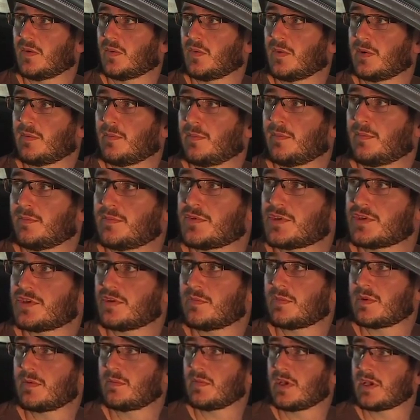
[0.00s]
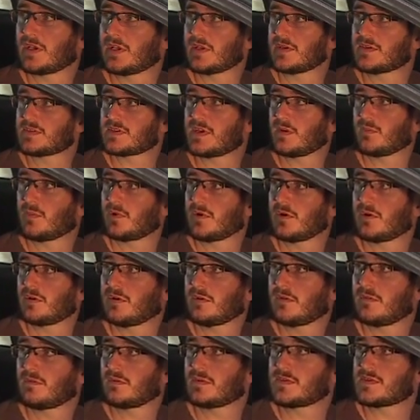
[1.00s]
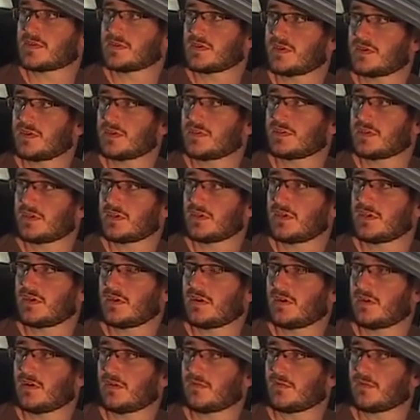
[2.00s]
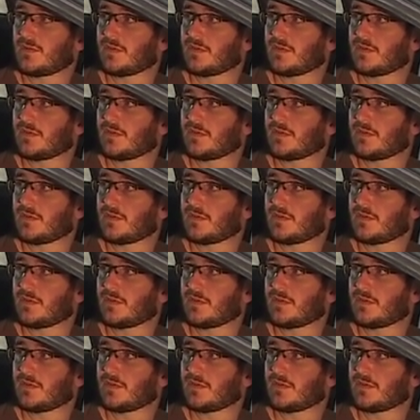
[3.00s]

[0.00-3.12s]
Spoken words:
We should be making somewhere in the vicinity of